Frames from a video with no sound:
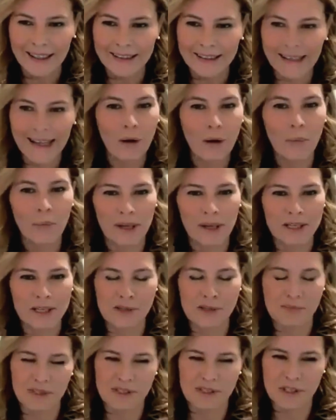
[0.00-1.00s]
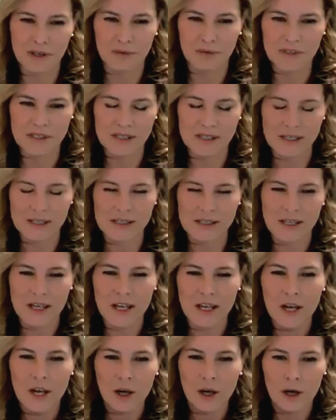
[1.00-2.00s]
and outplacement services
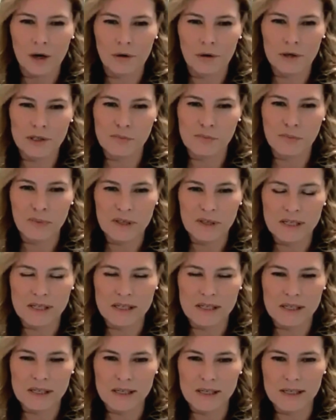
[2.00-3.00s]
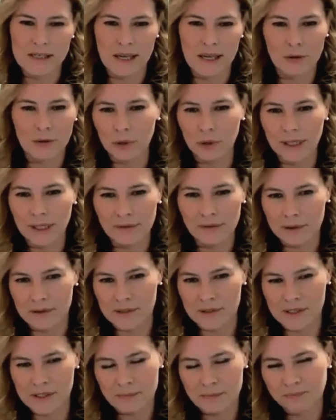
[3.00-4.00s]
across businesses at all
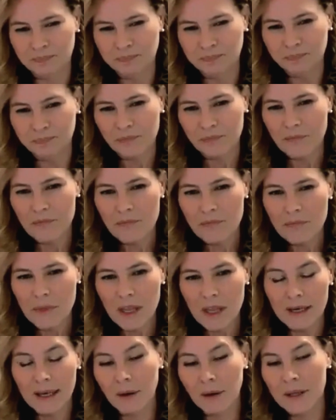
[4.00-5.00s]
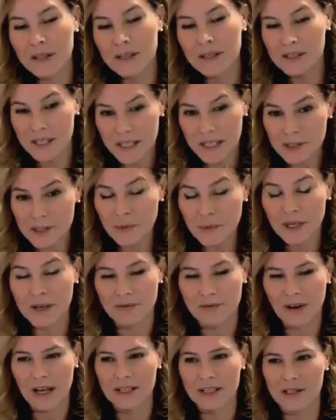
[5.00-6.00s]
levels. Now, in the C-Suite
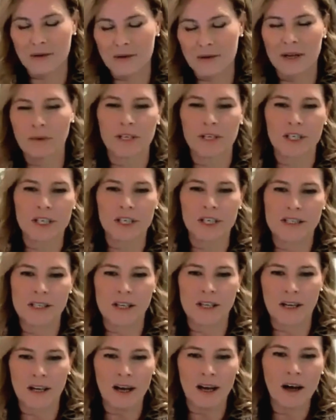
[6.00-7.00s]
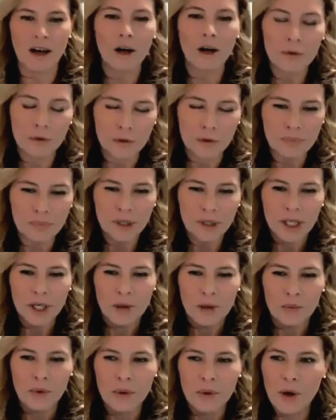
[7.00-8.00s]
Advisory, which is our group,
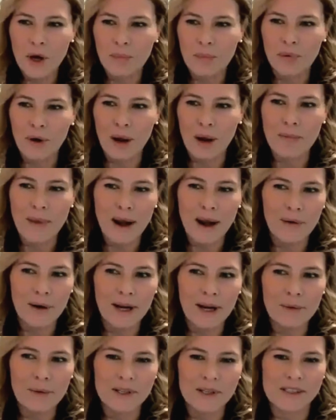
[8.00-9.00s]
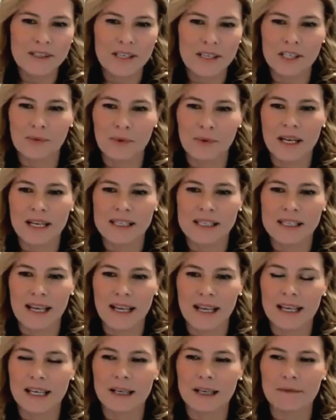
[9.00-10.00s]
we work primarily with C-Suite
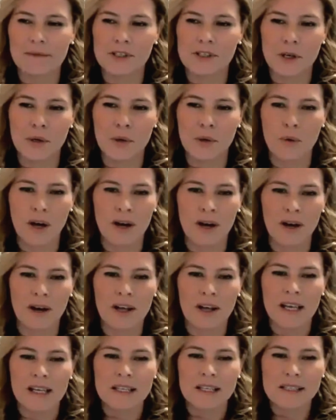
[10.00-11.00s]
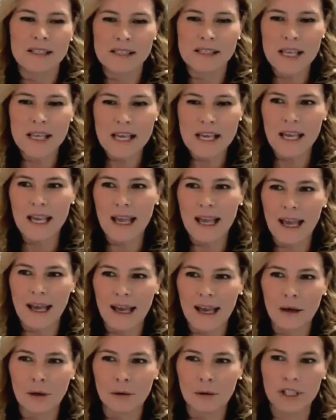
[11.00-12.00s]
executives who are seeking
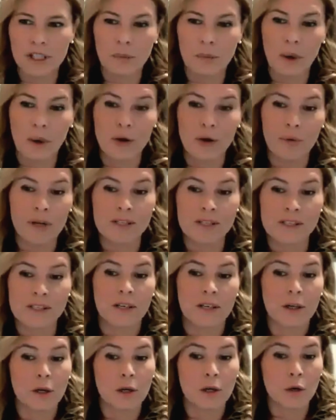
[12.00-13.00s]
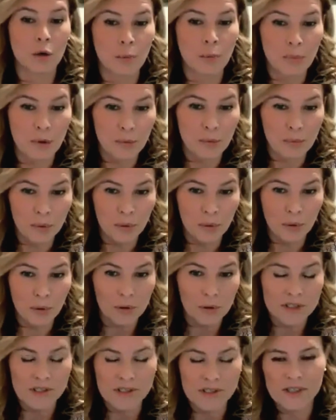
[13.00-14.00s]
out, whether it's corporate
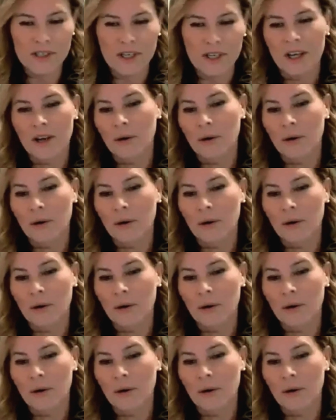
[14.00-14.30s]
boards,